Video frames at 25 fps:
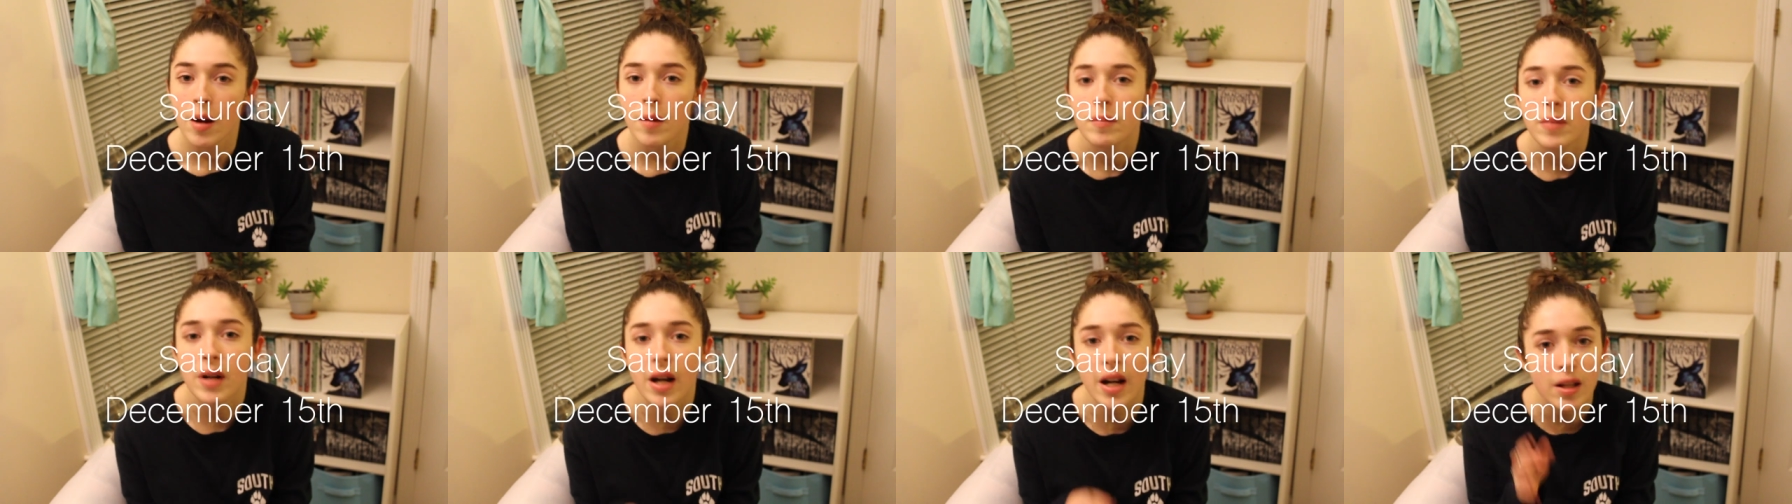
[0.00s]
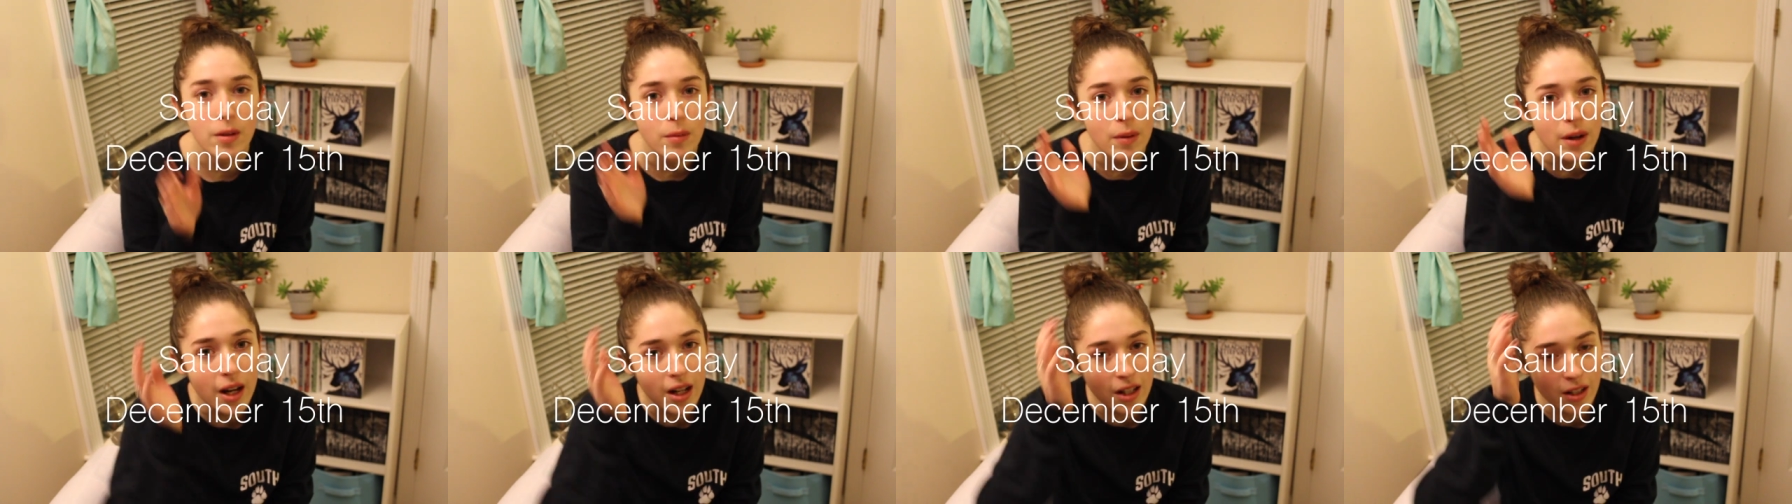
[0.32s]
But
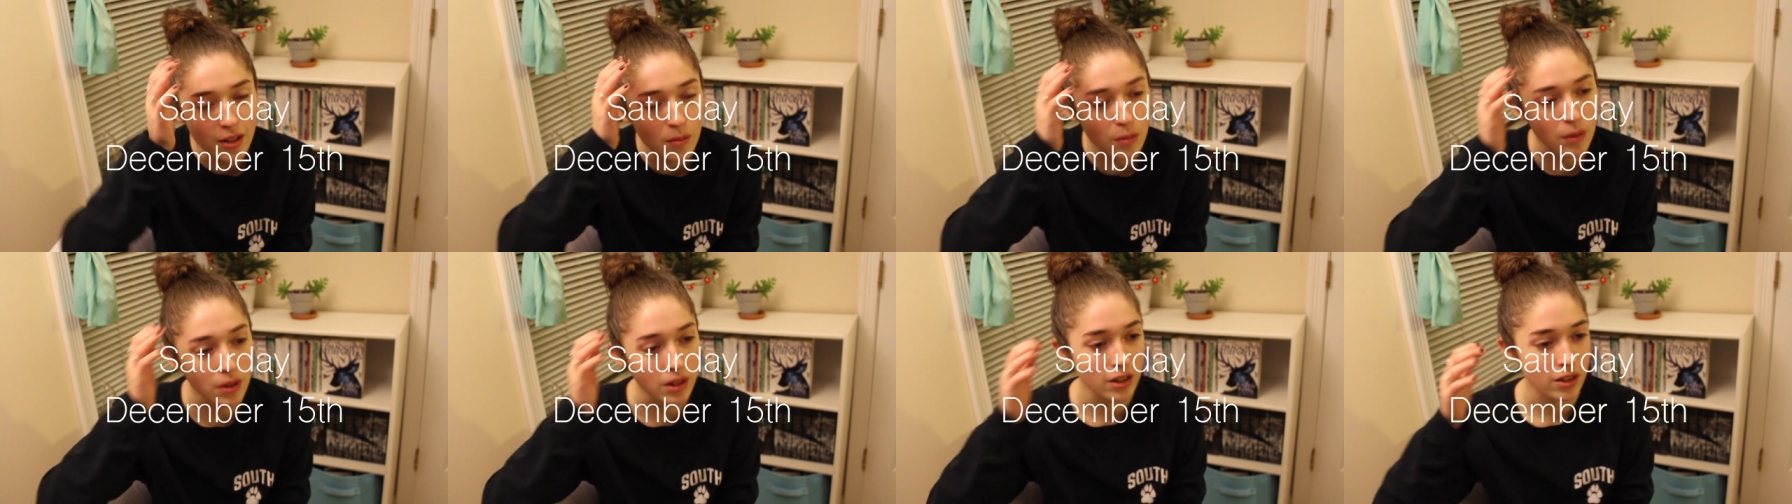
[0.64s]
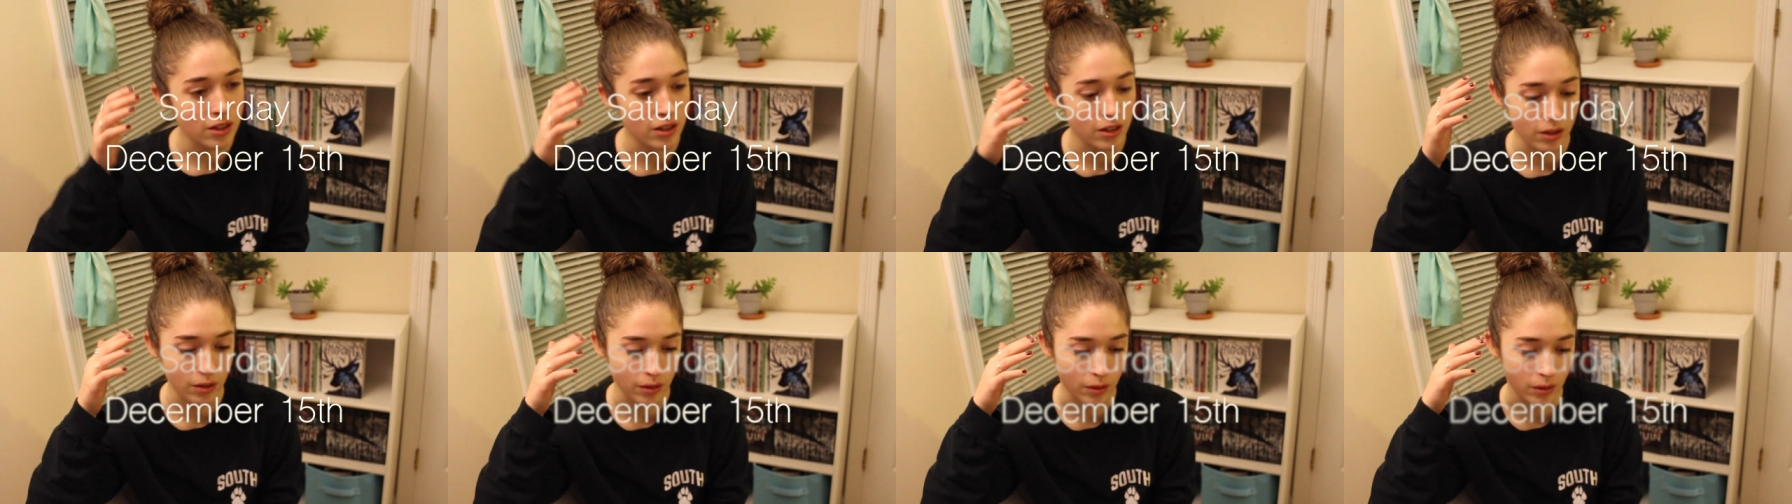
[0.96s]
anyway, I just wanted
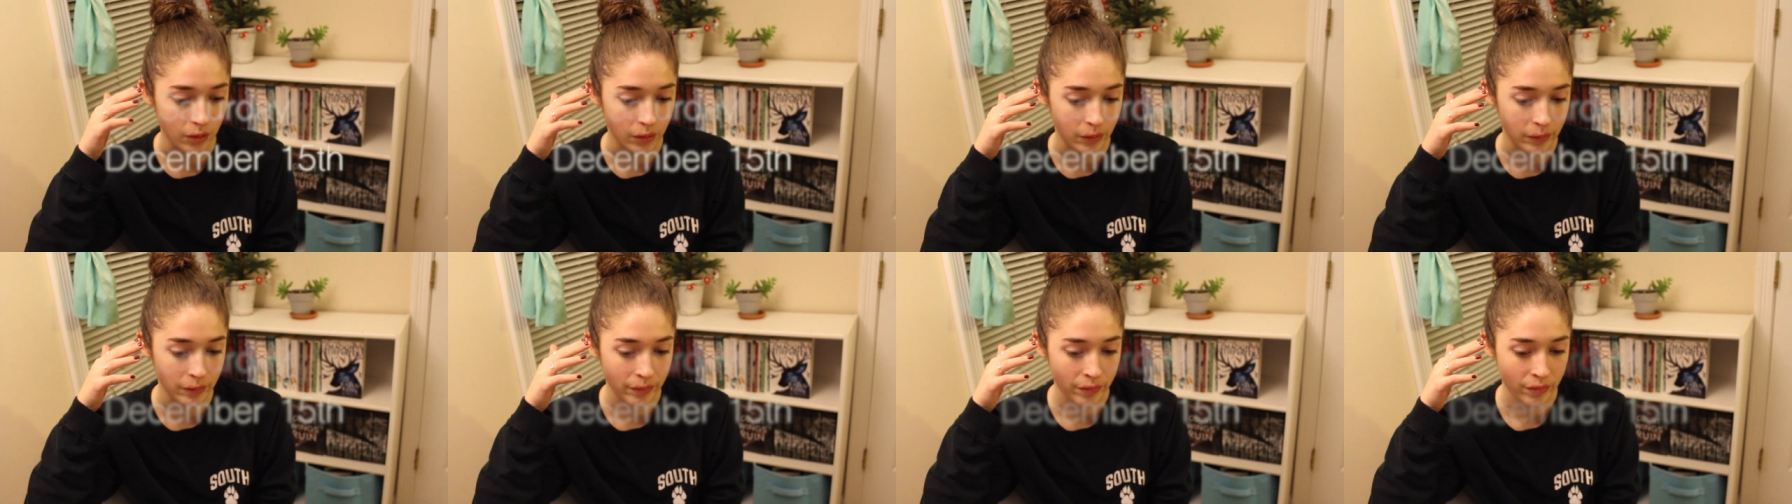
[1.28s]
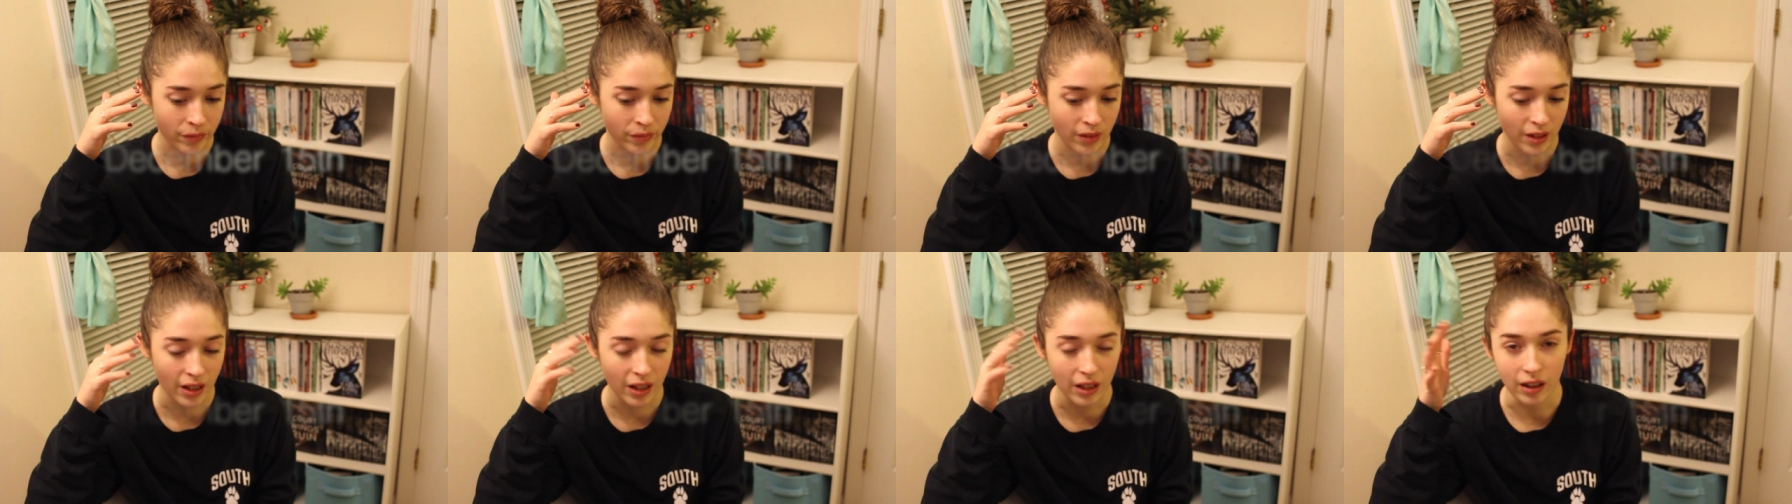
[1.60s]
to do
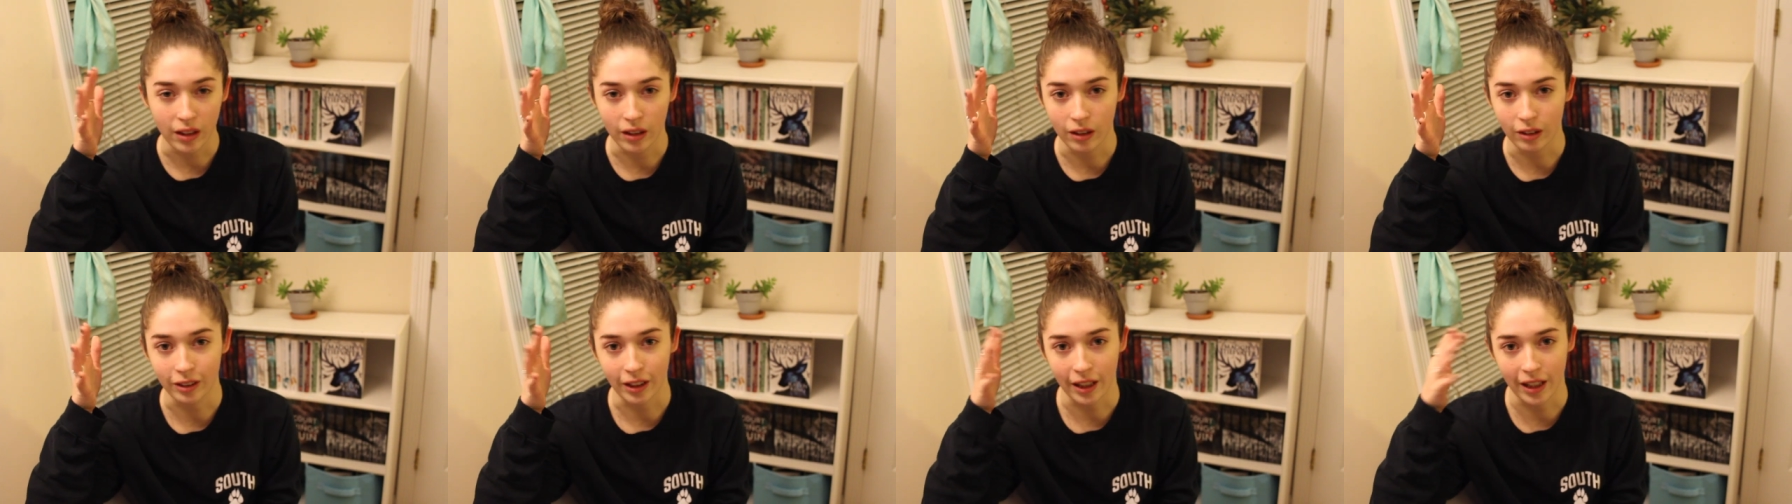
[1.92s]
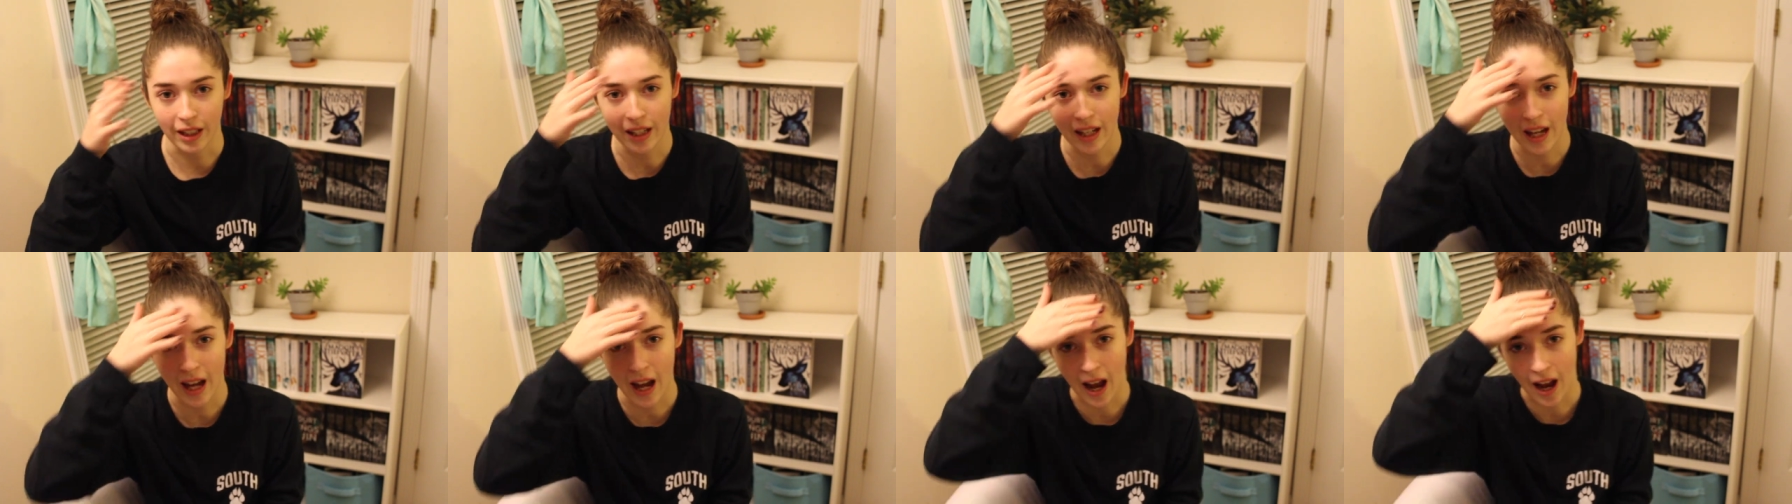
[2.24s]
a little
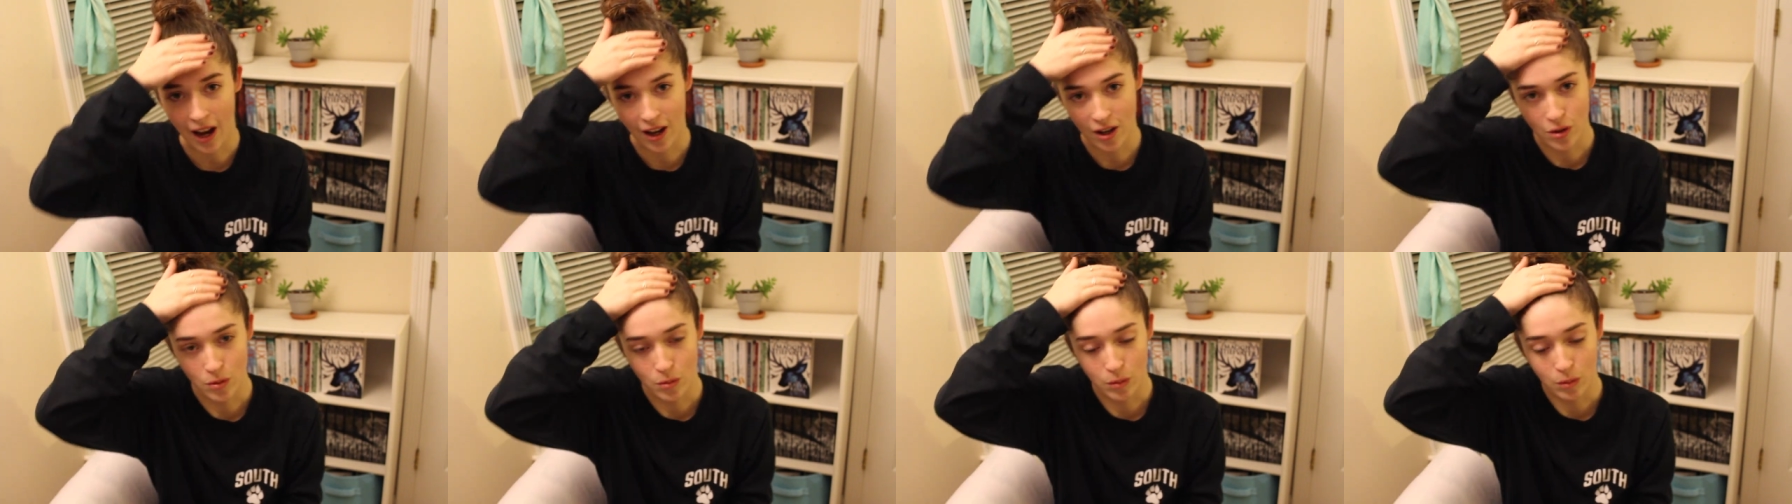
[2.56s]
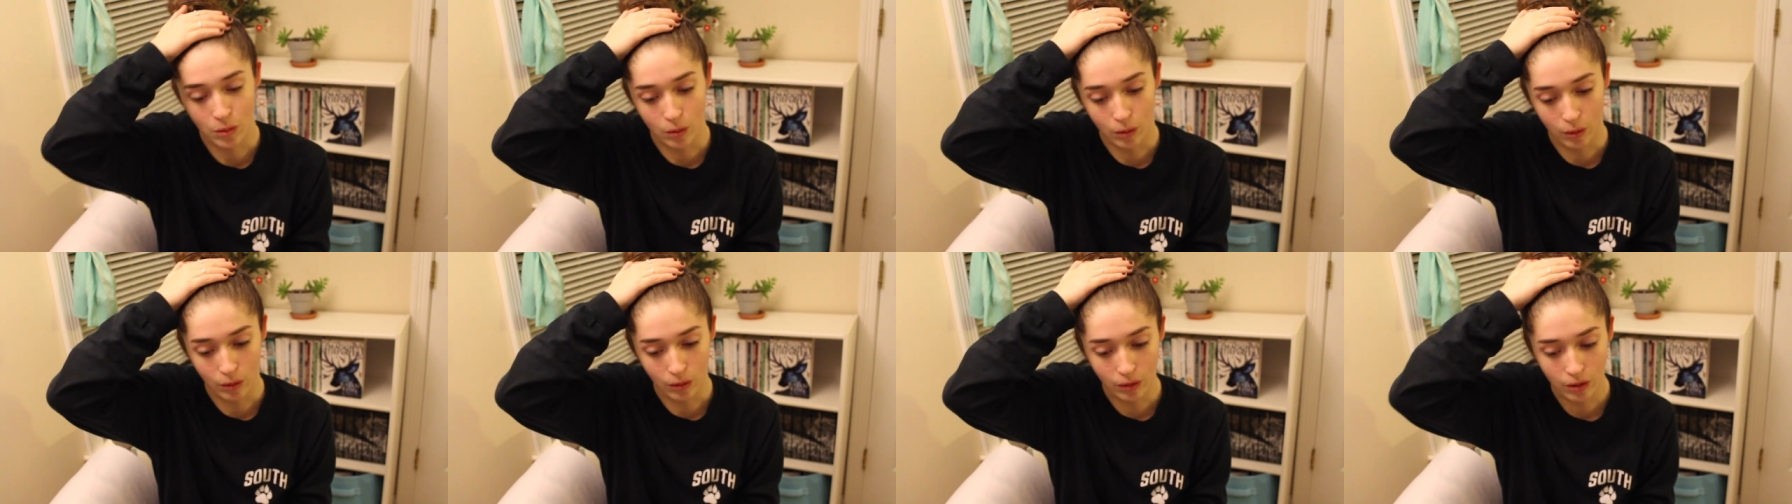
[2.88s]
like
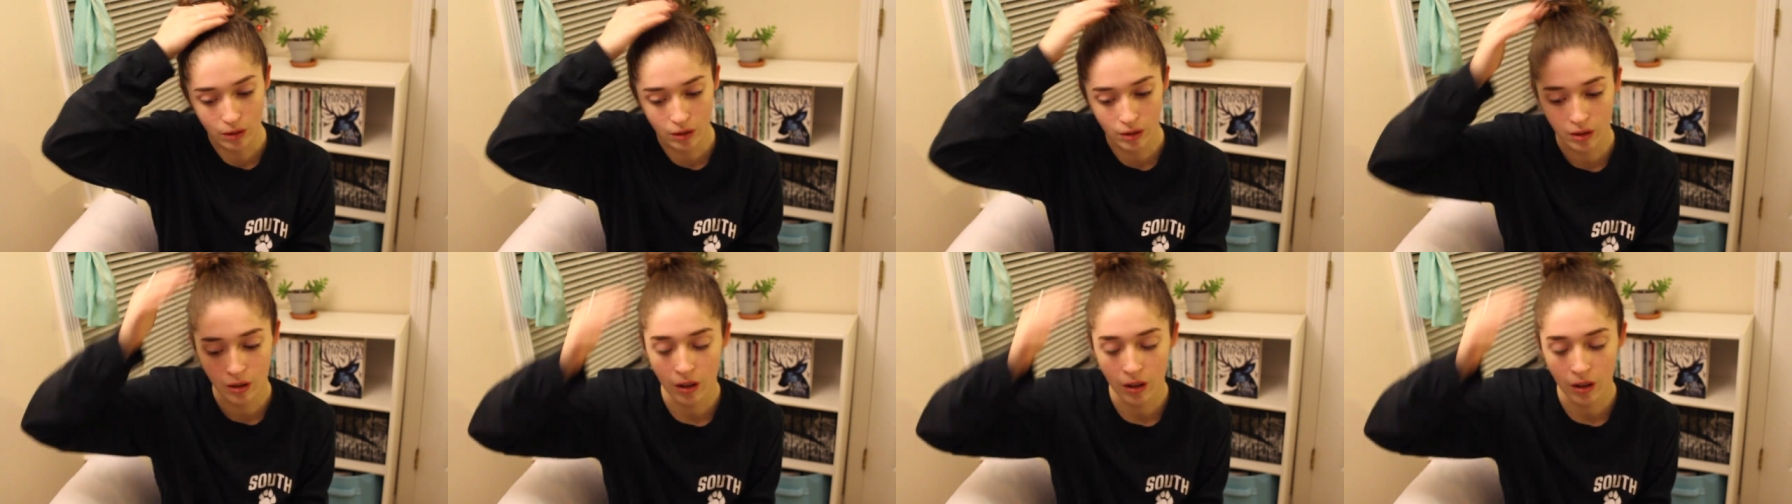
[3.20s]
casual